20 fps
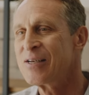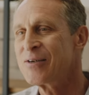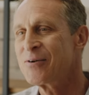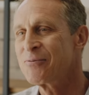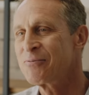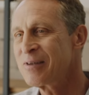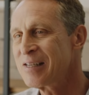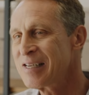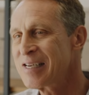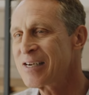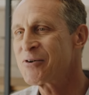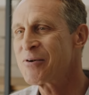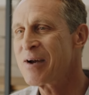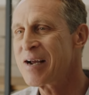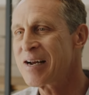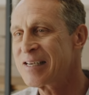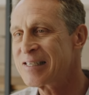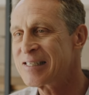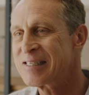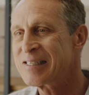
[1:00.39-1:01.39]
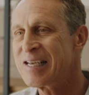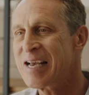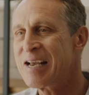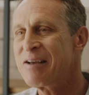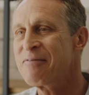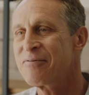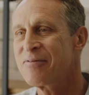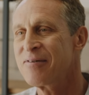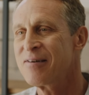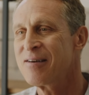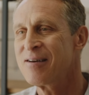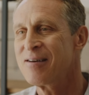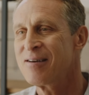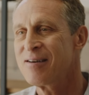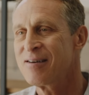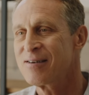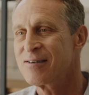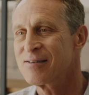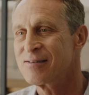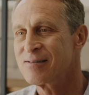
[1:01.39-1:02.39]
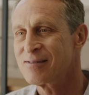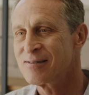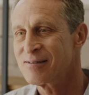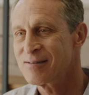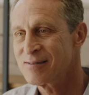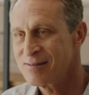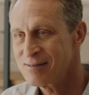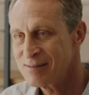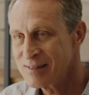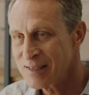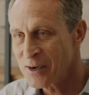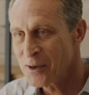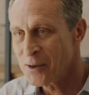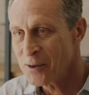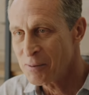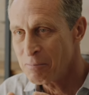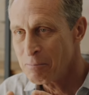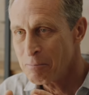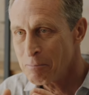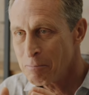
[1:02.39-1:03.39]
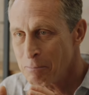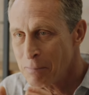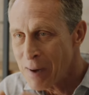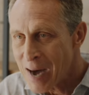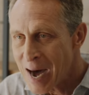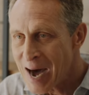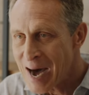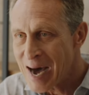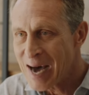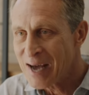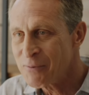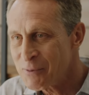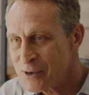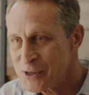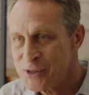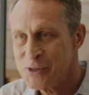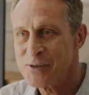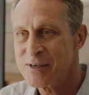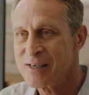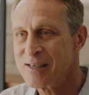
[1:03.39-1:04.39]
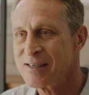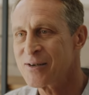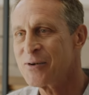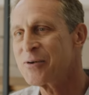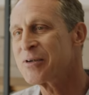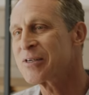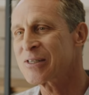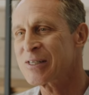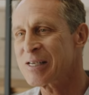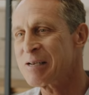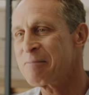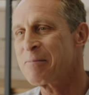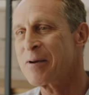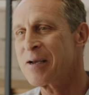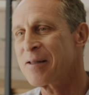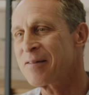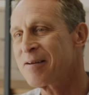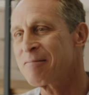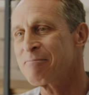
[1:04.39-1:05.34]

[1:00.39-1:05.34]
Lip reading: So really create a safe little pod which you can go to sleep in